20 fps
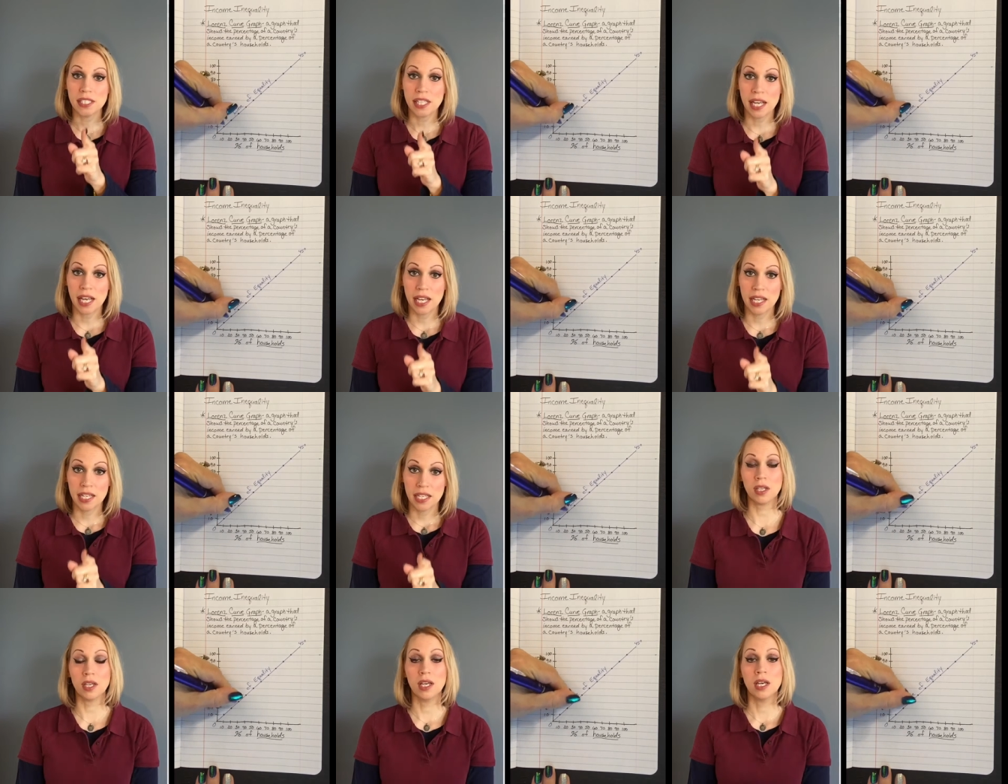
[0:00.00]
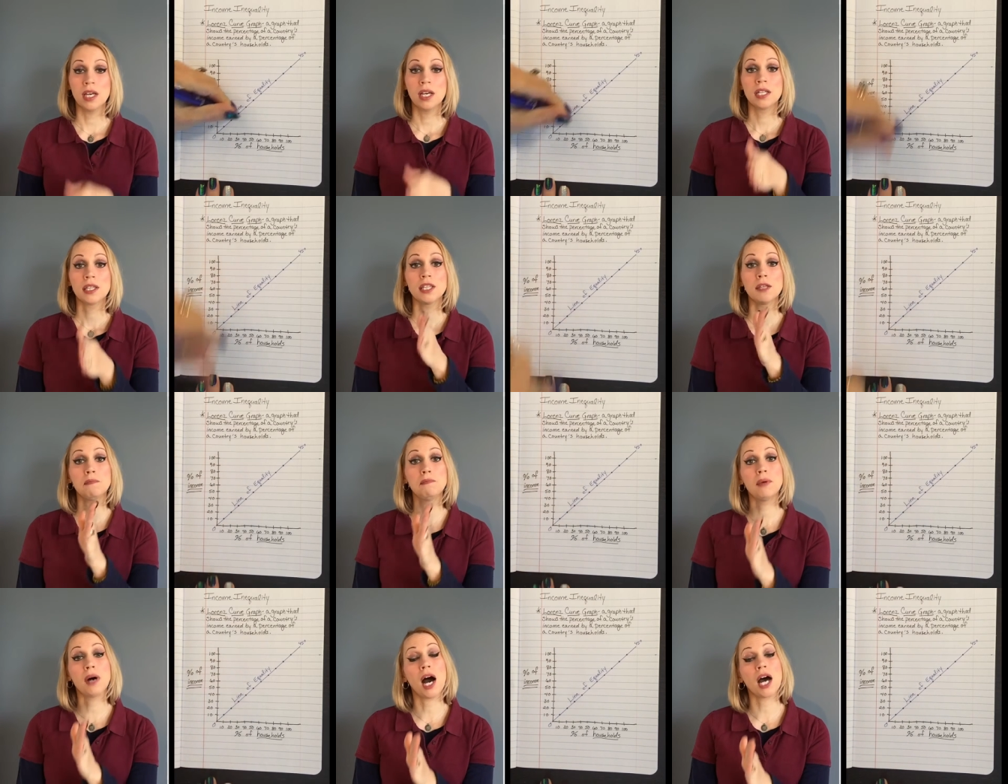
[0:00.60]
that
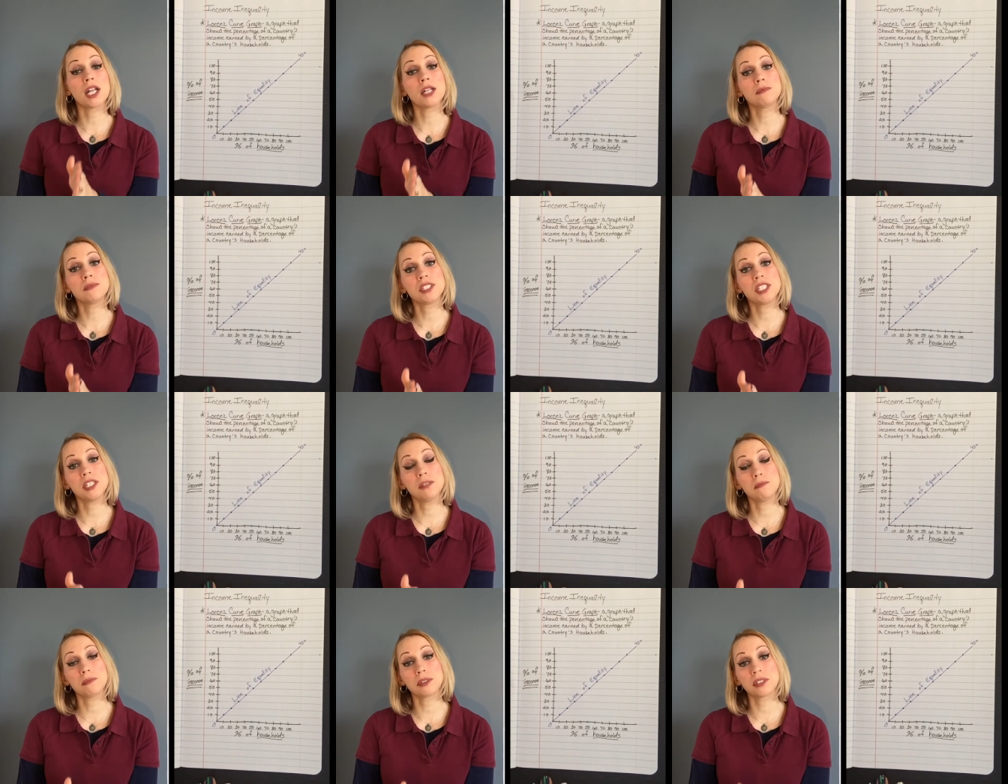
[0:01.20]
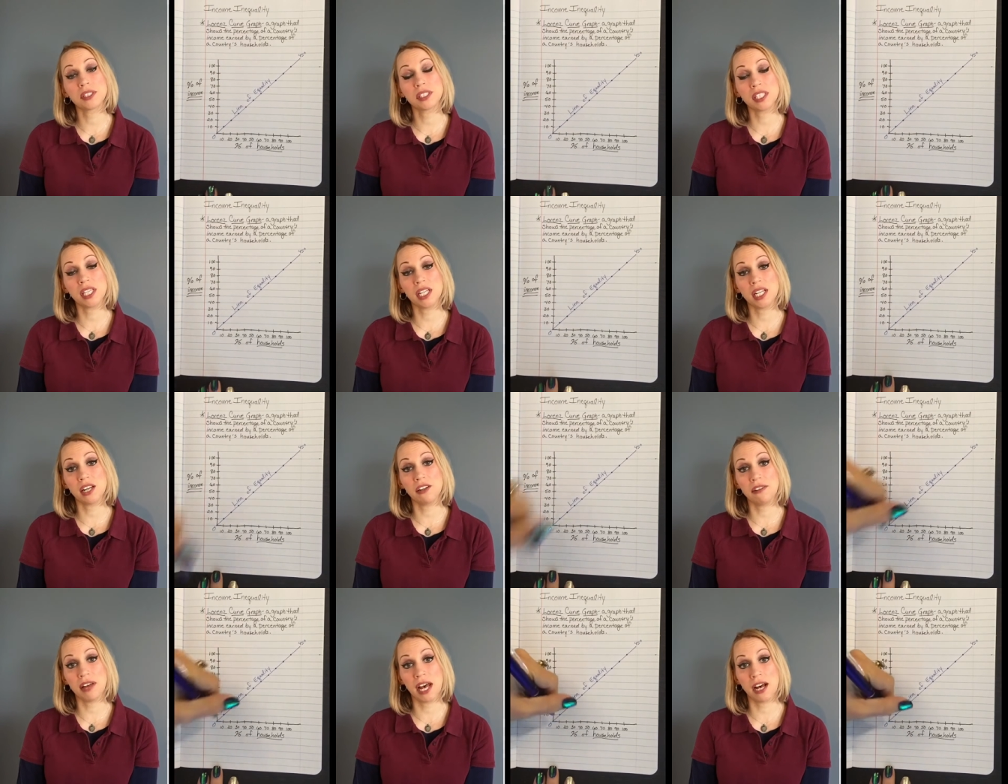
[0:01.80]
the bottom 10%
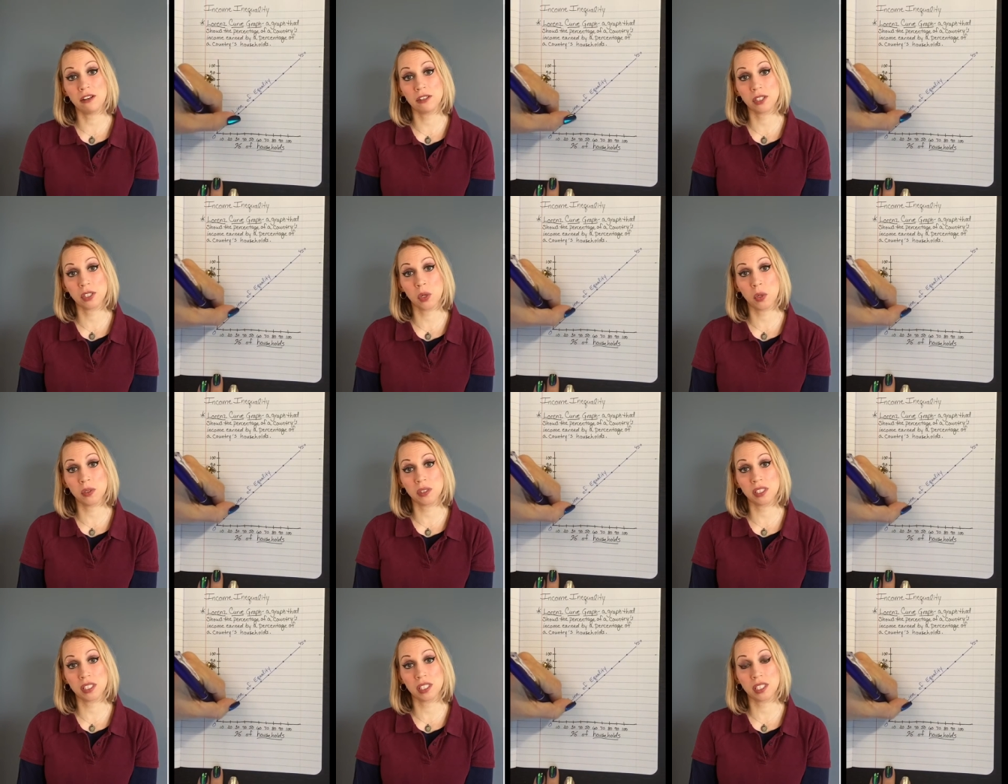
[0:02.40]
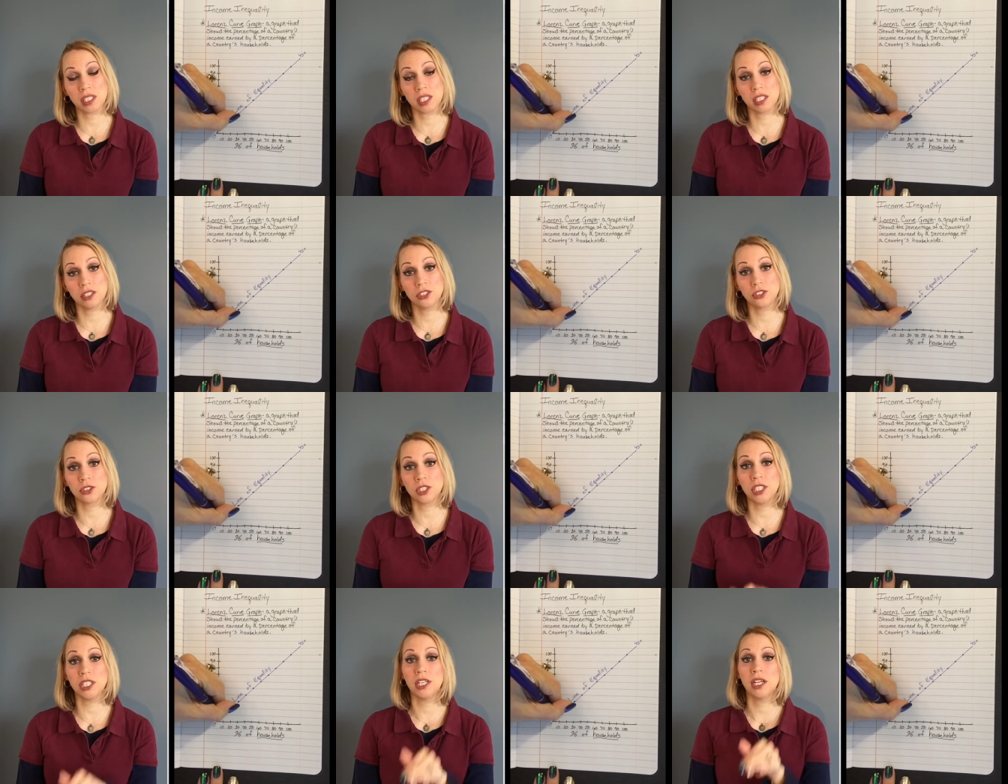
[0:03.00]
of households in the
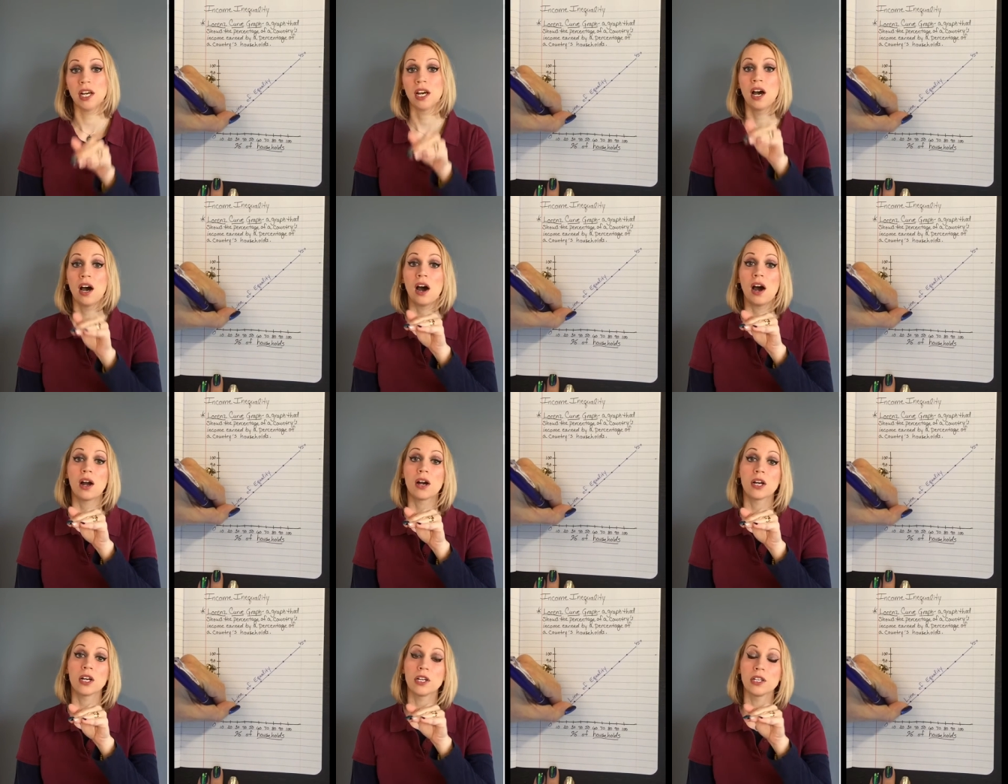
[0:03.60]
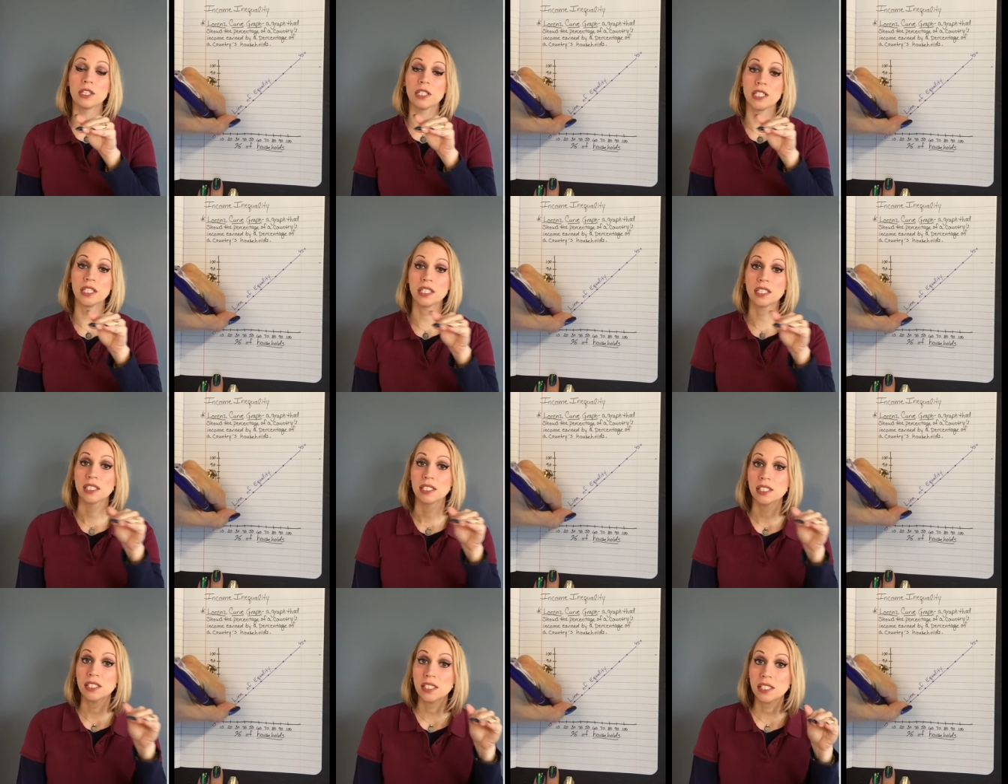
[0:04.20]
country are earning
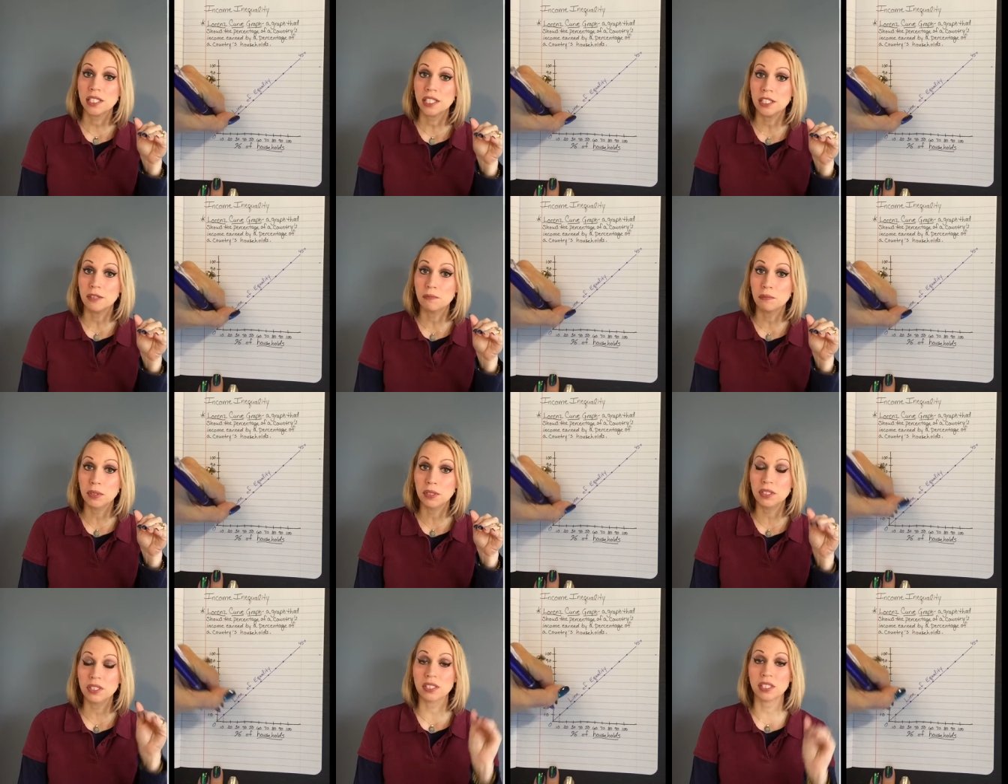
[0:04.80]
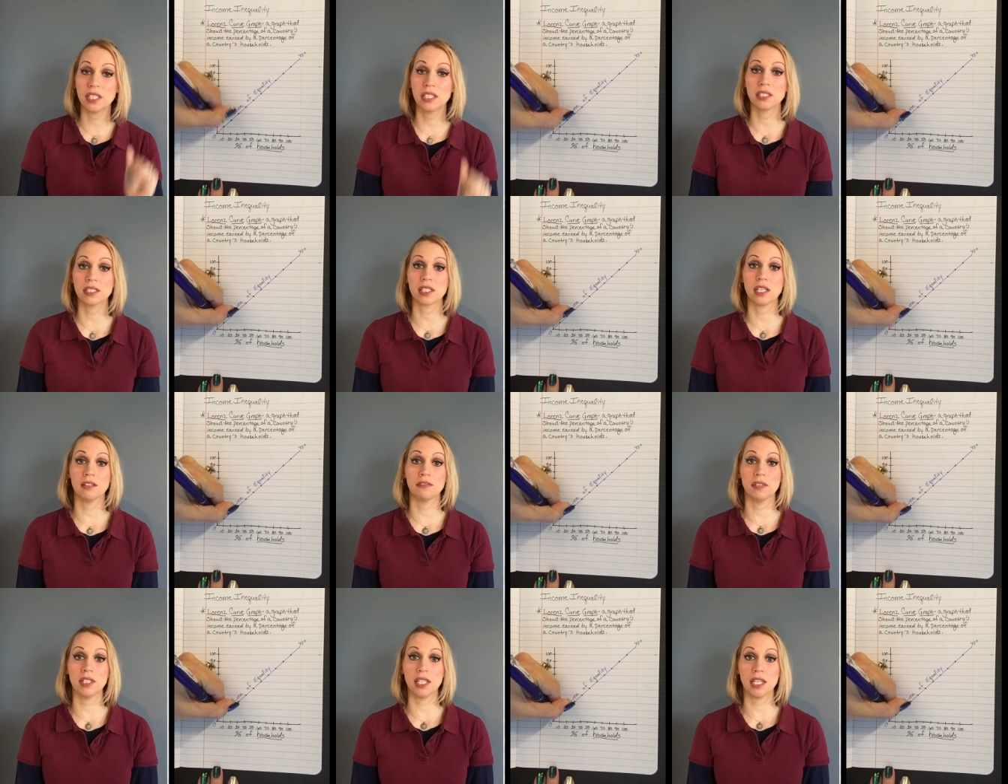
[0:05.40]
10%
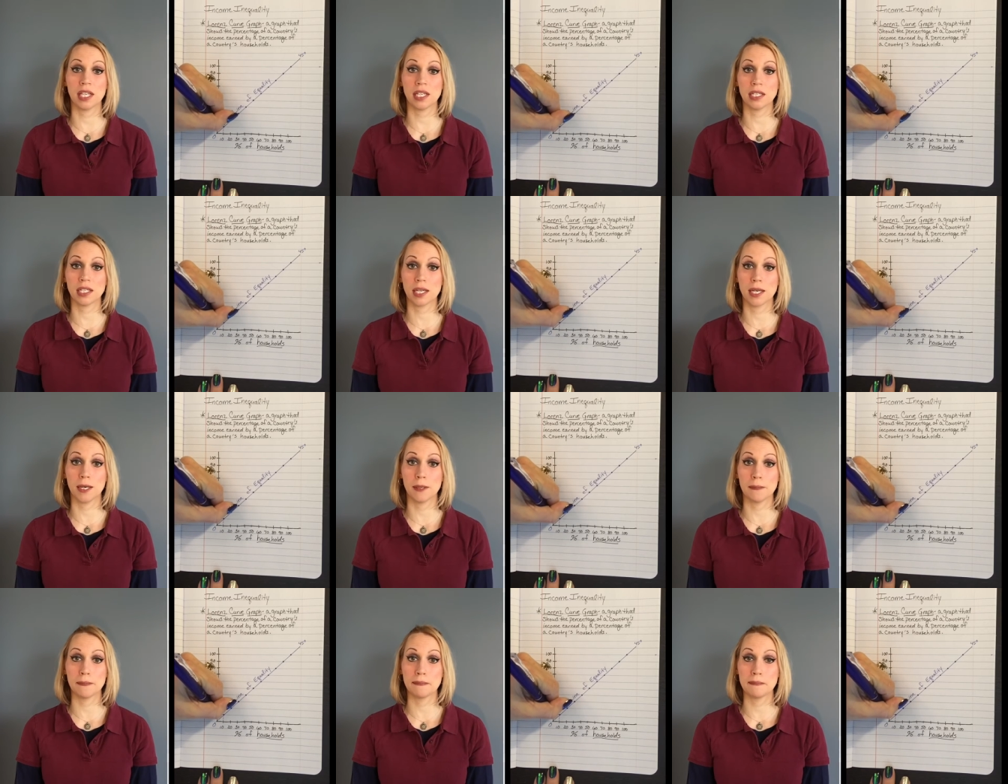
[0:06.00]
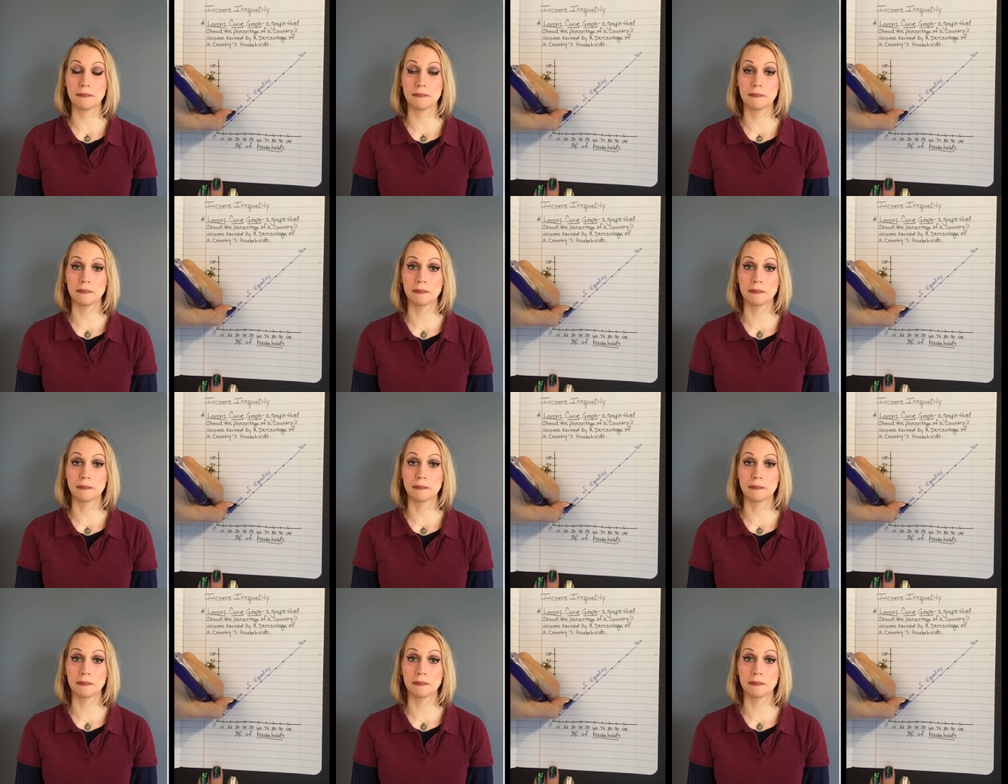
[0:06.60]
of the income.